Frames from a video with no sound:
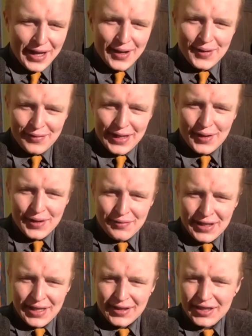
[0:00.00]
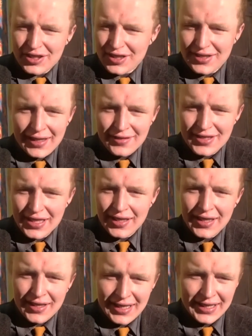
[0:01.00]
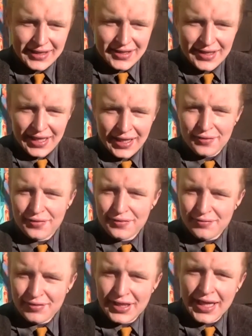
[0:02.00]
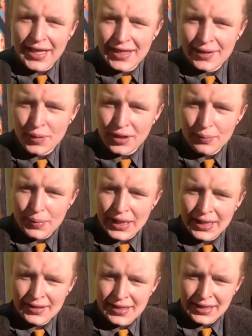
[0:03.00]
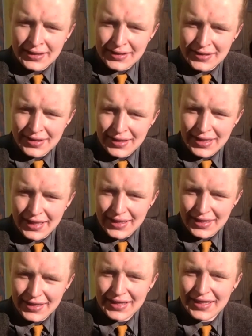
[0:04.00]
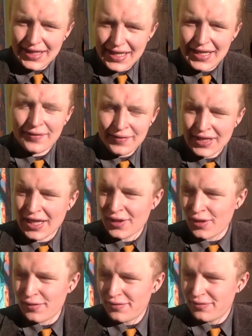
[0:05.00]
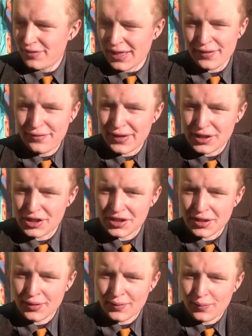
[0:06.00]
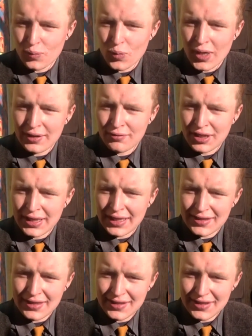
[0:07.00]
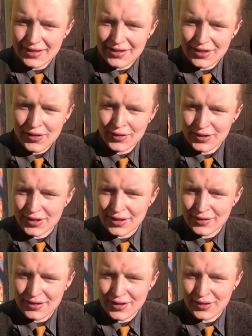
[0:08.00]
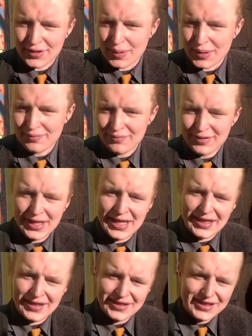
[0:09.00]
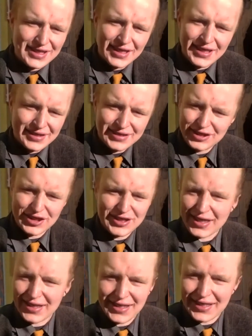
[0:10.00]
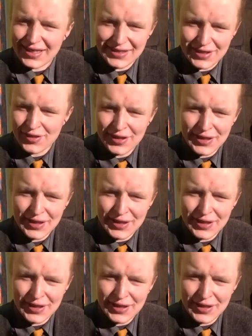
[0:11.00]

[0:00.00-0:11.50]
very vaguely, just kind of silly things that kind of tie in with the paintings. Like, yeah, a lot of kind of fish and wine related songs and songs about, yeah, silly things that are in the